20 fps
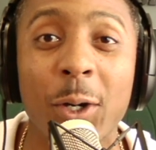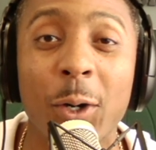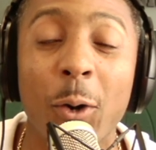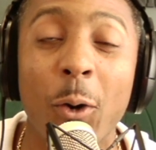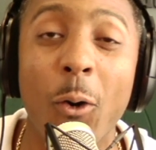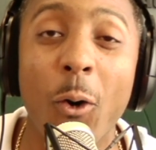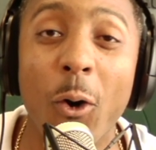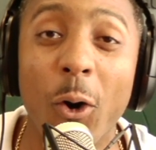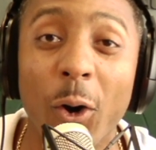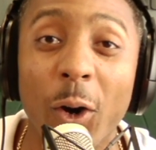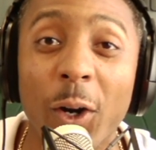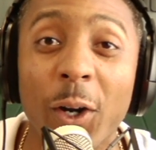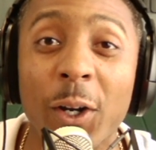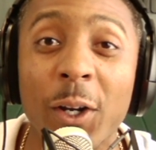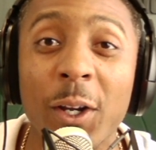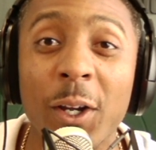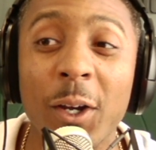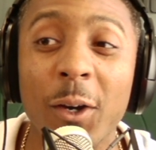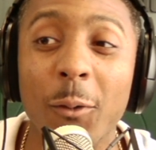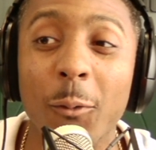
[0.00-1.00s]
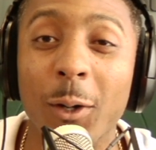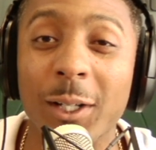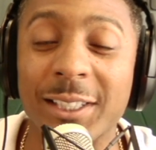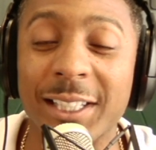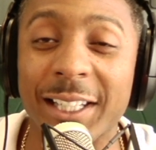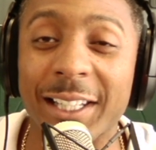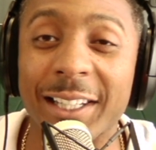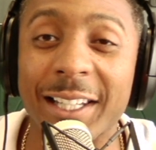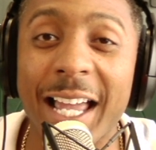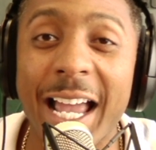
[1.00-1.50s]
Or was
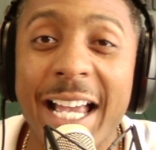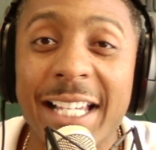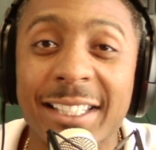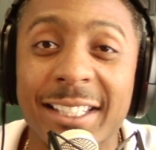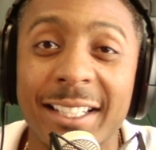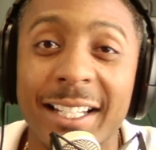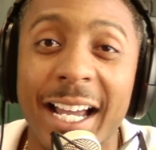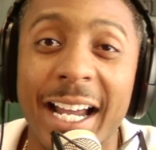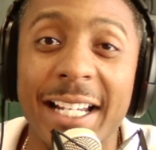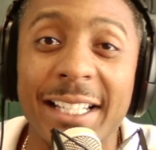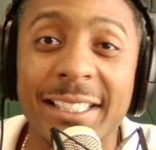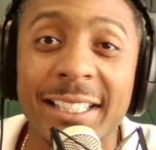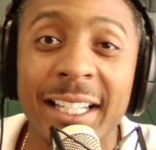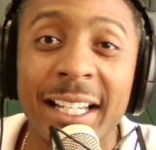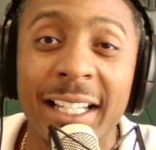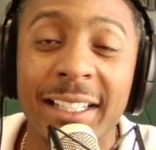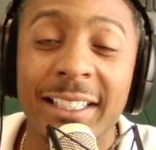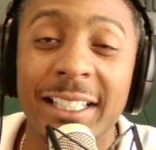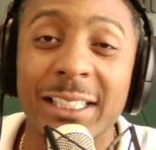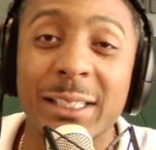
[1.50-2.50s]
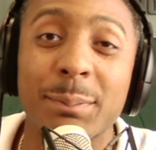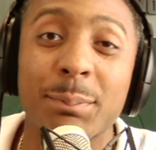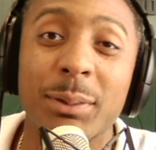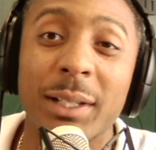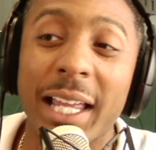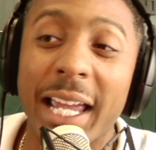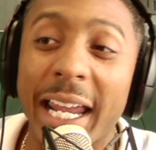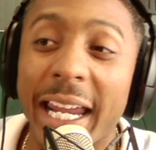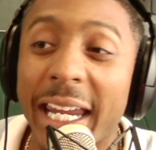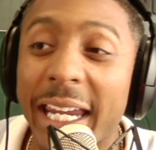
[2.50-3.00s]
it last night's
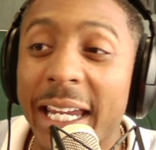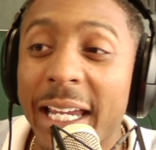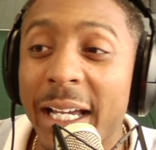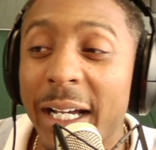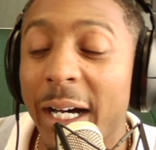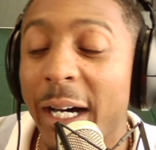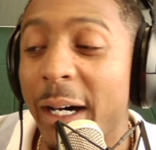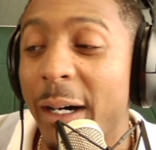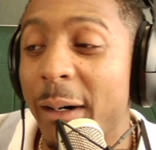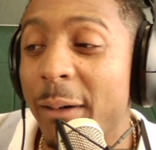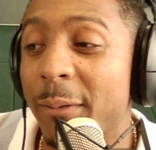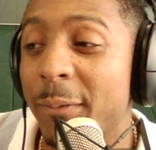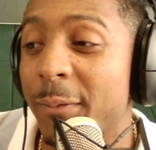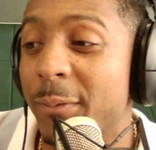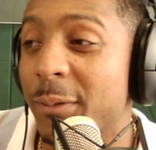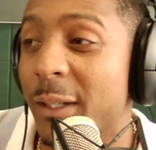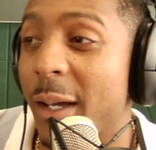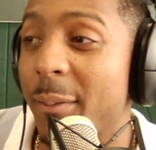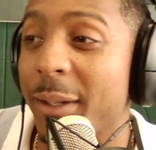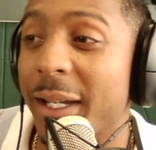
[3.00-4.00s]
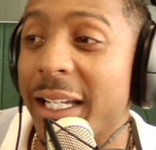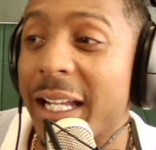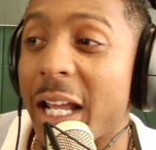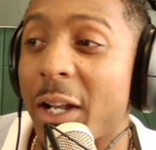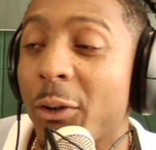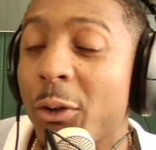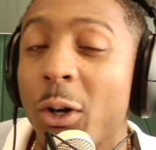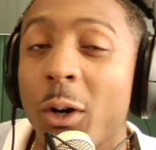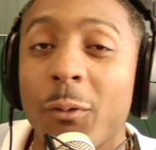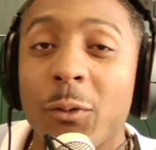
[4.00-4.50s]
display of, I
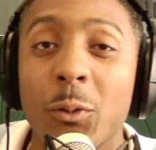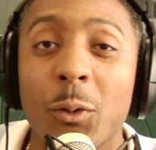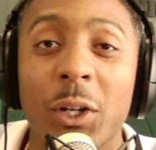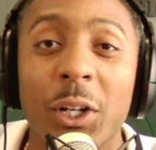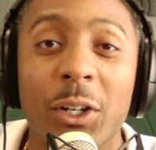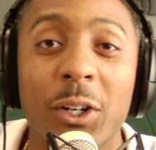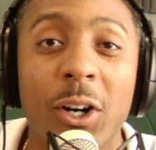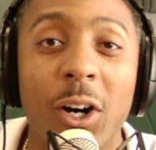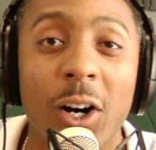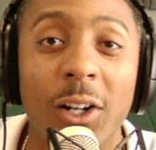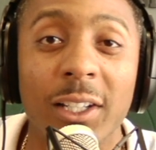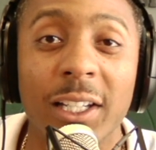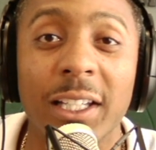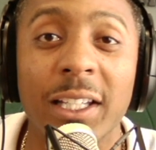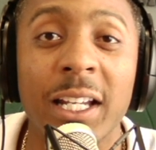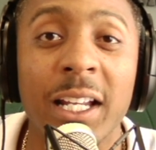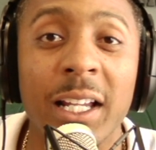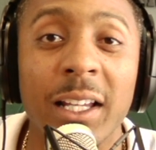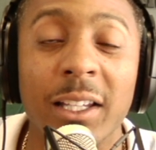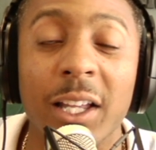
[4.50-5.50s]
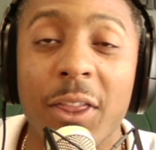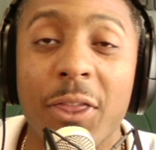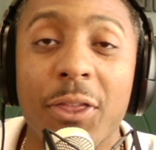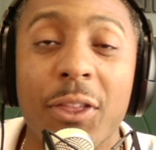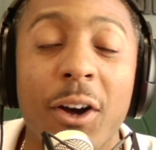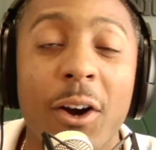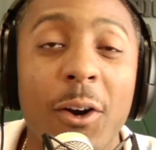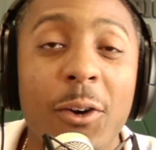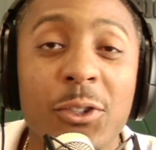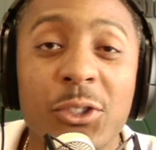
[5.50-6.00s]
don't know if you want to call it
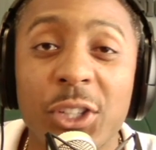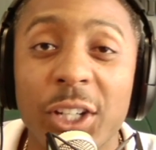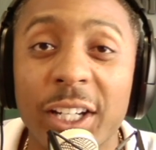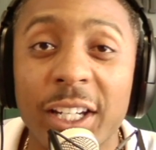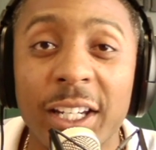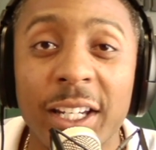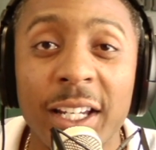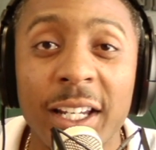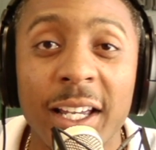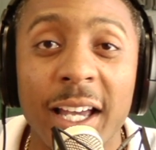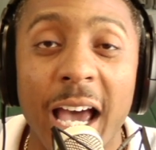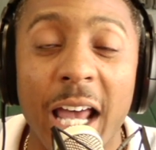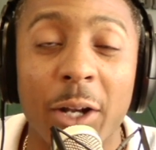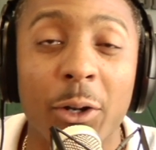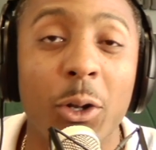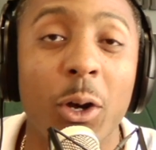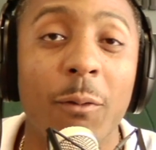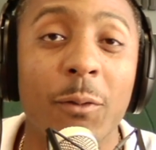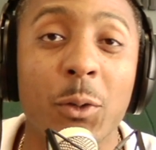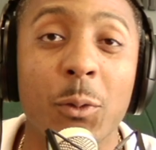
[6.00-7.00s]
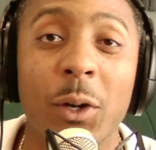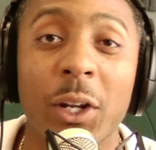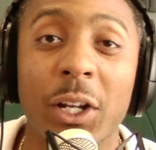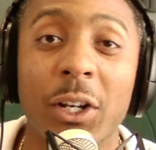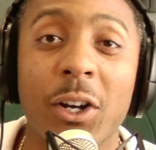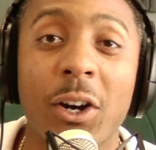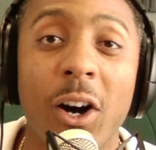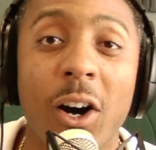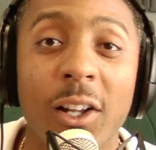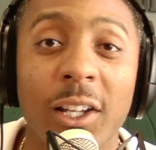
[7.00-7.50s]
lethargic. I don't know if you want to
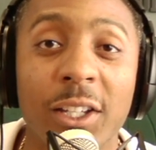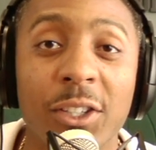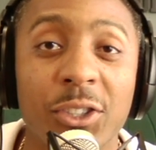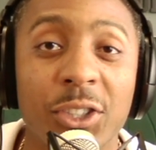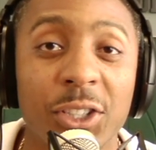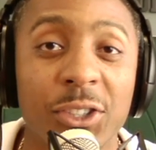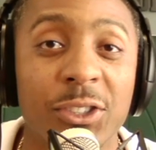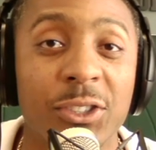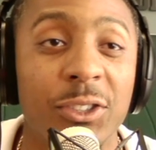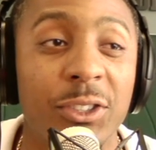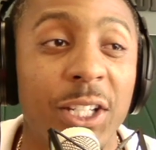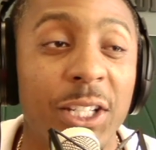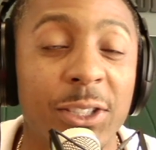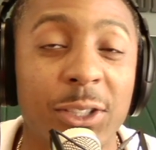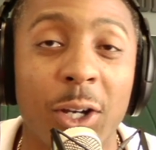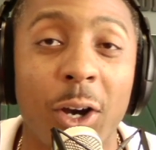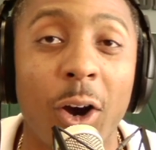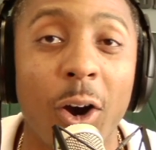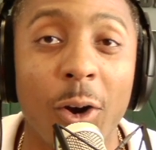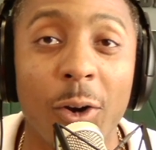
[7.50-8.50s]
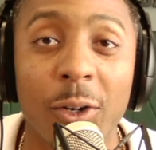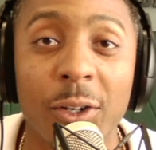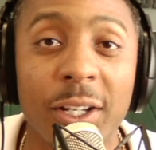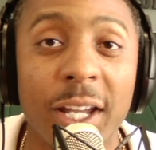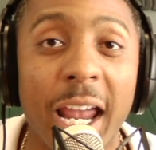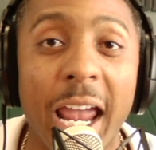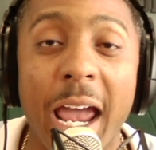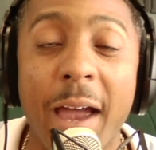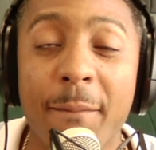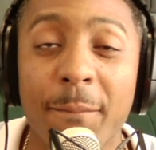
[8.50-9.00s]
call it just disheartened
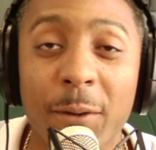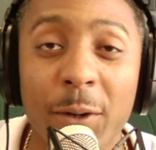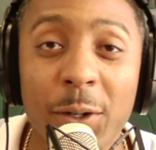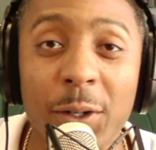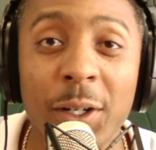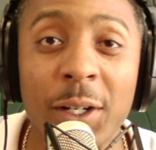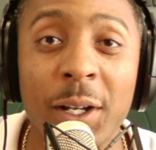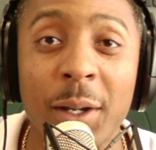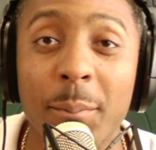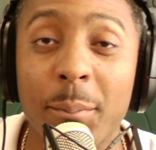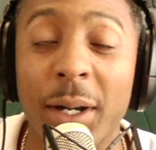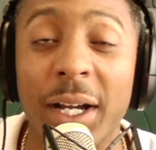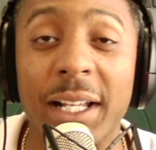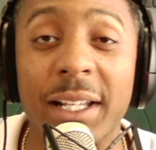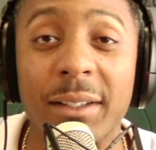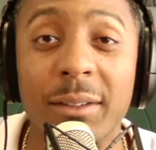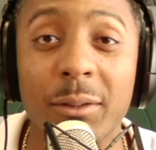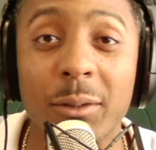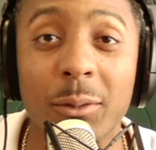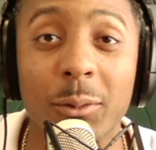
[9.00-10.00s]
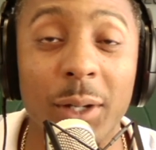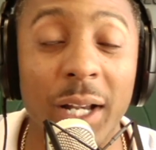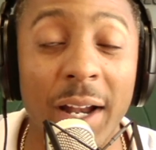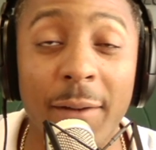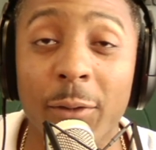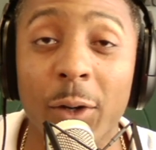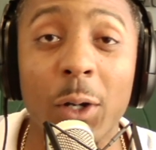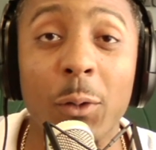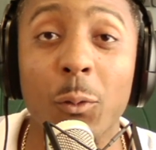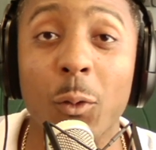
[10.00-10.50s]
effort, but
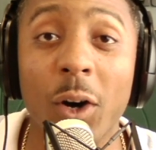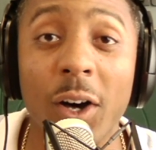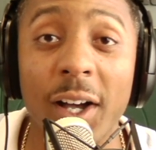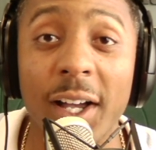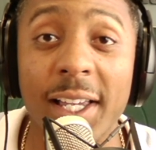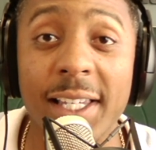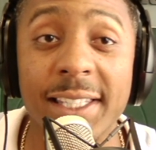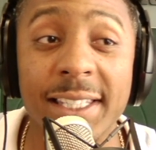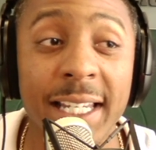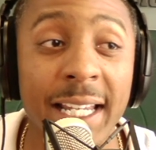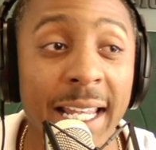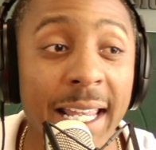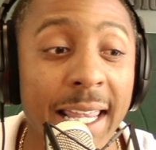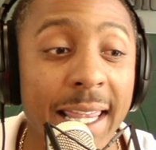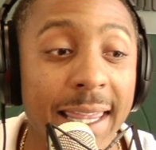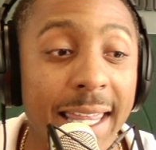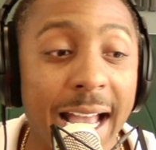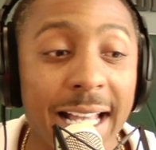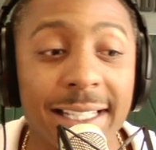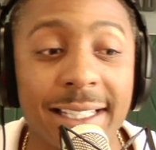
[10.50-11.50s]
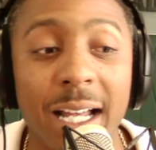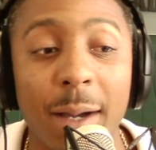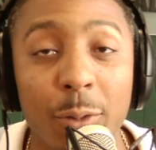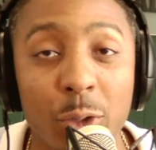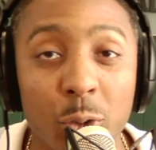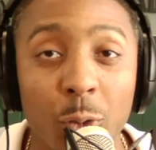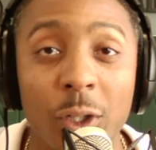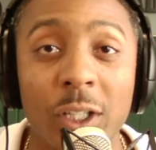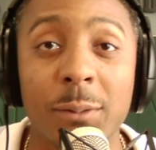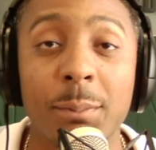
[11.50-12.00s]
whatever it was, that's not what
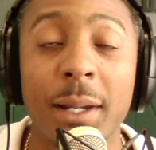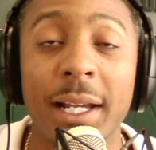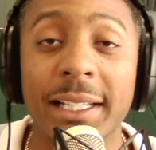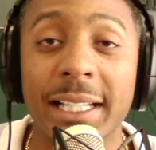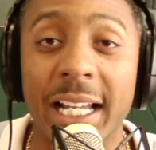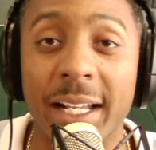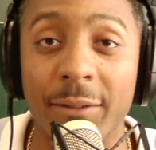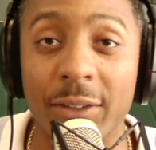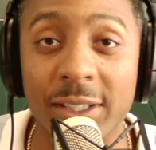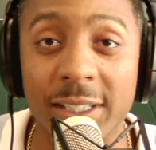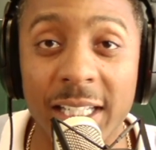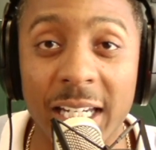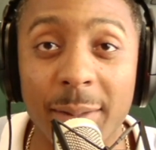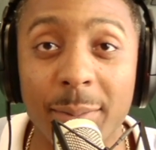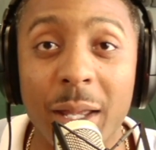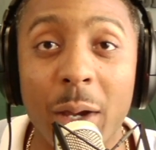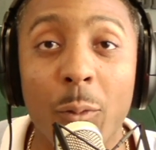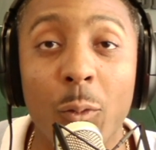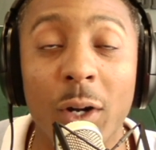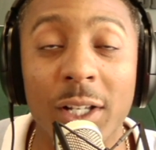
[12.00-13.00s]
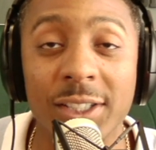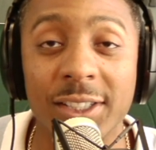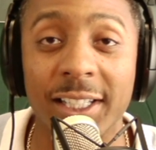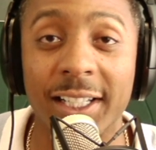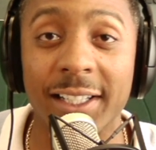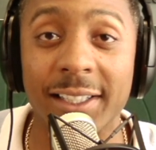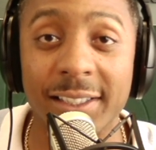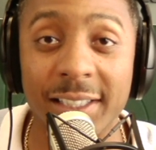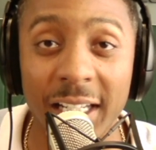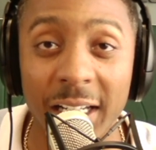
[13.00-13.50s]
you expect out of a team that wants to
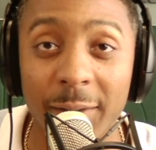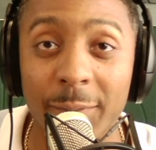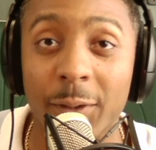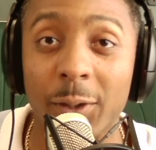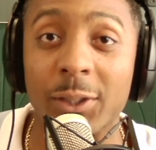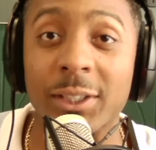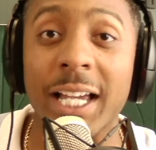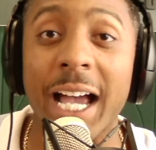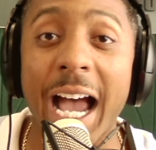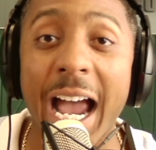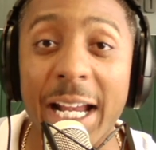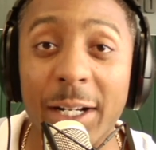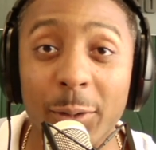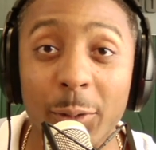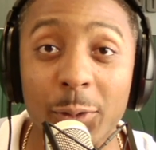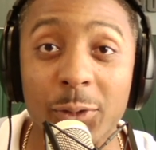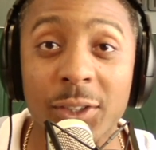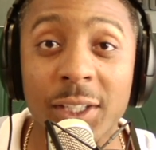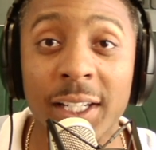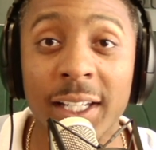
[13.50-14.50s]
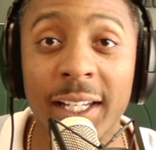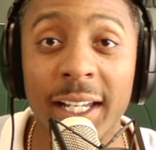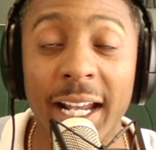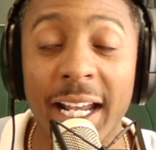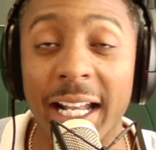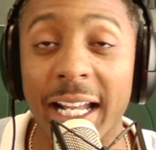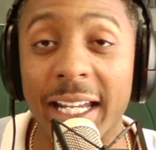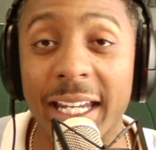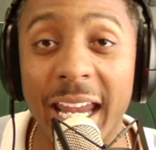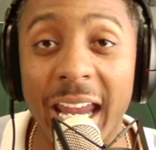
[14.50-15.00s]
contend for titles in
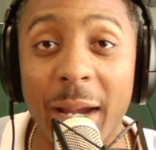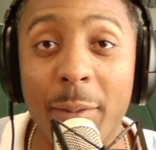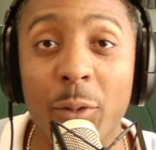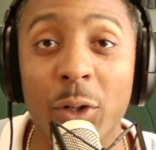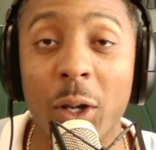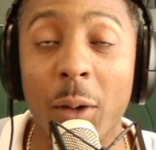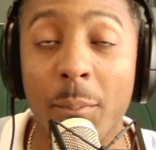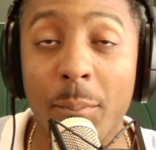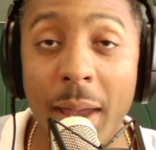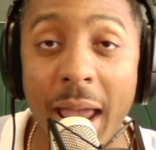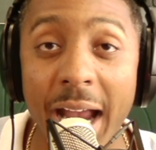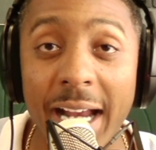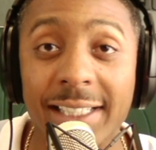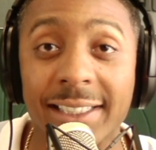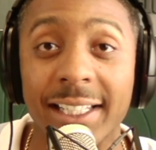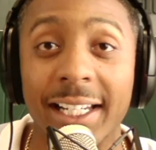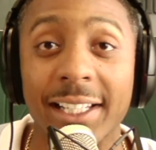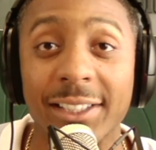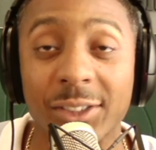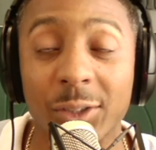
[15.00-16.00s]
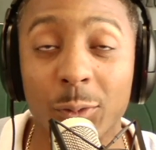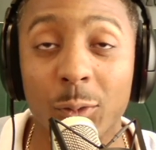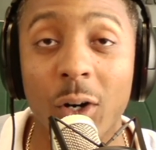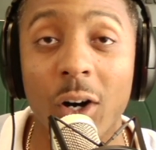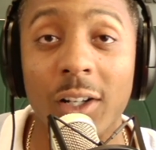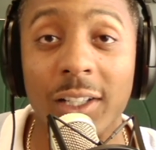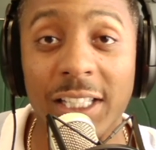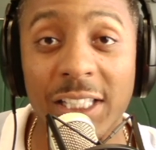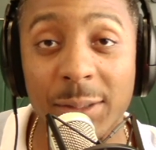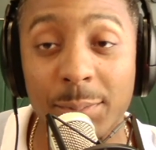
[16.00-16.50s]
a game where your back is against the
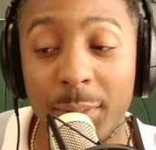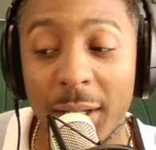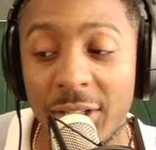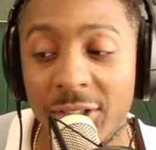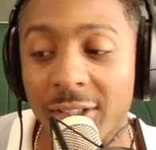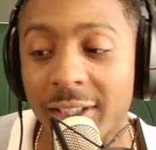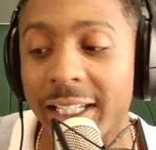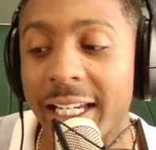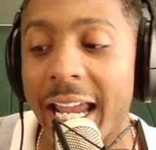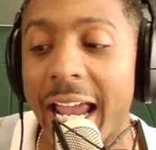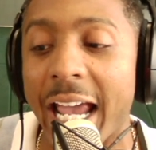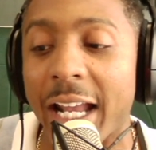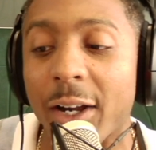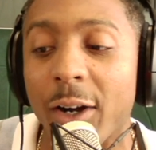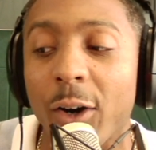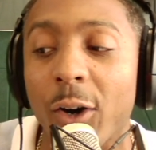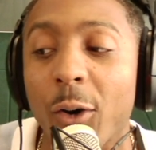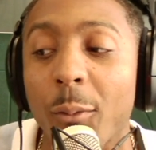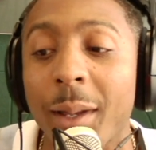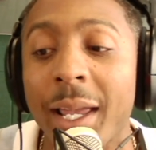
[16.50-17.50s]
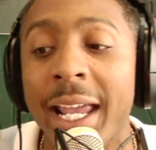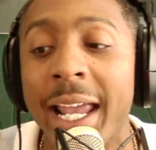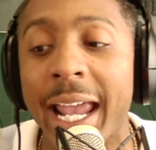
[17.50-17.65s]
wall, especially at home.